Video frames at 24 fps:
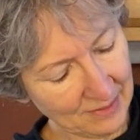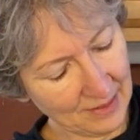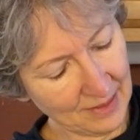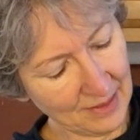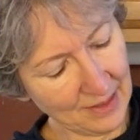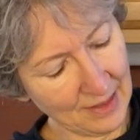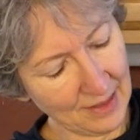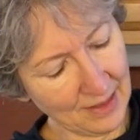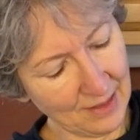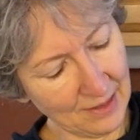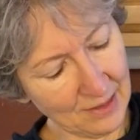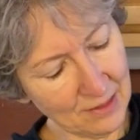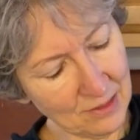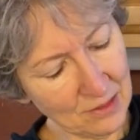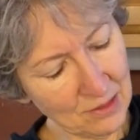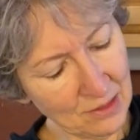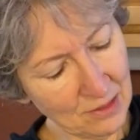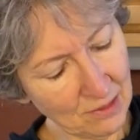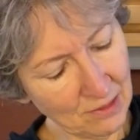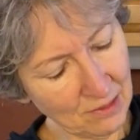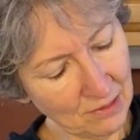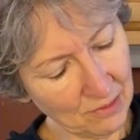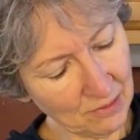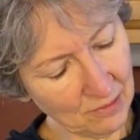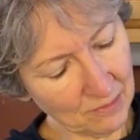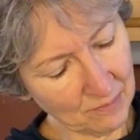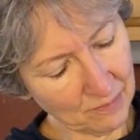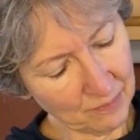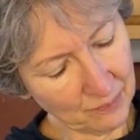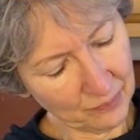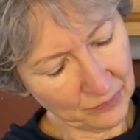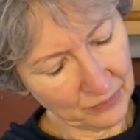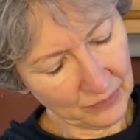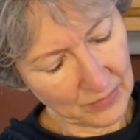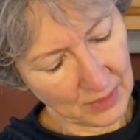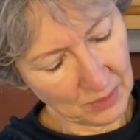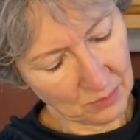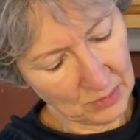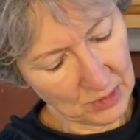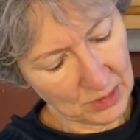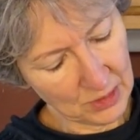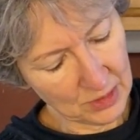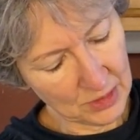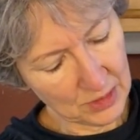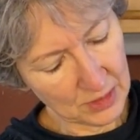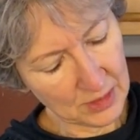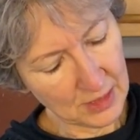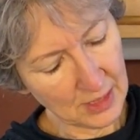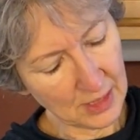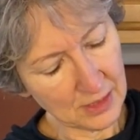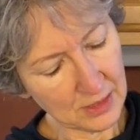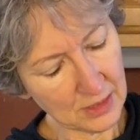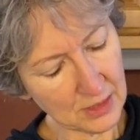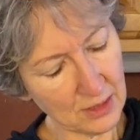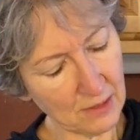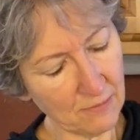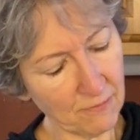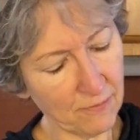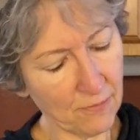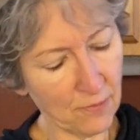And let me just taste it